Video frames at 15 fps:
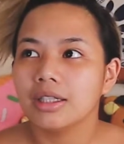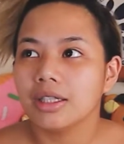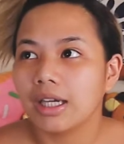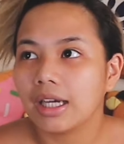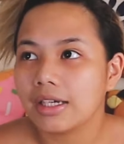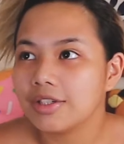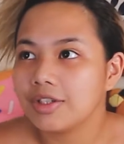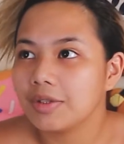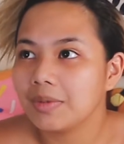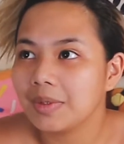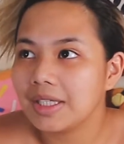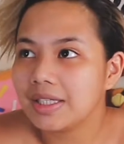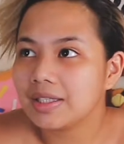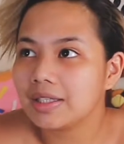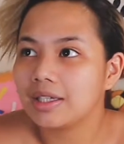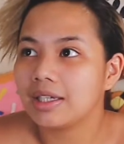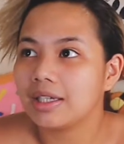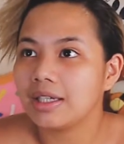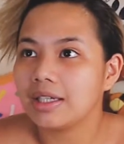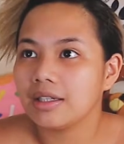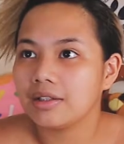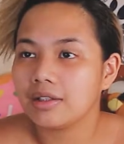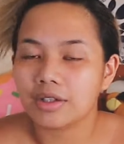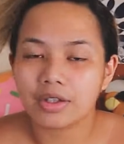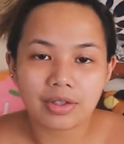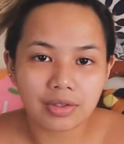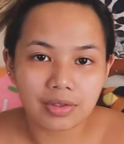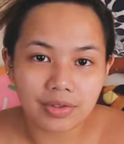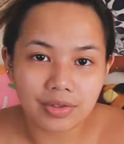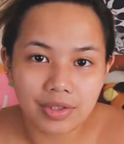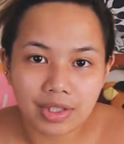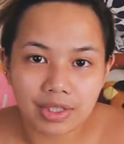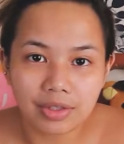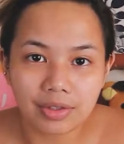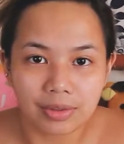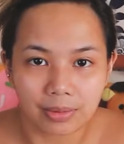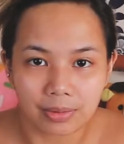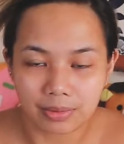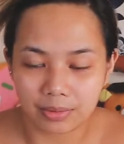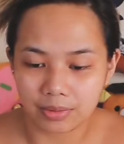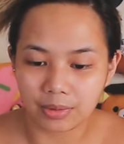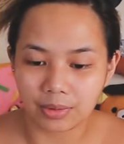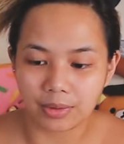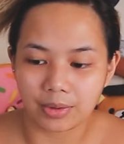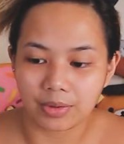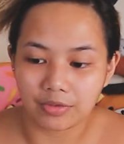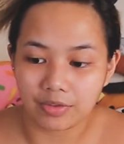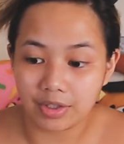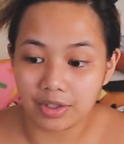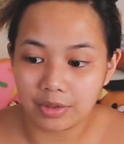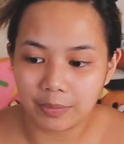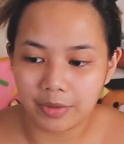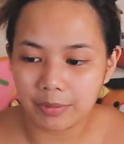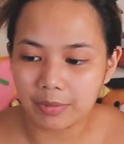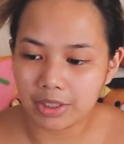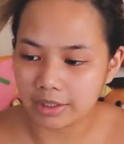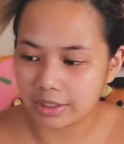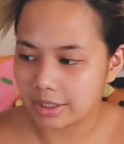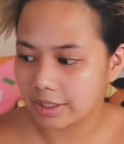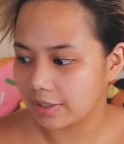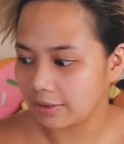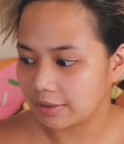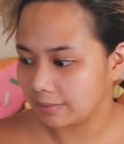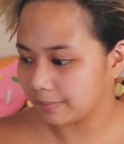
as you may say, darker skin tone or very pigmented. So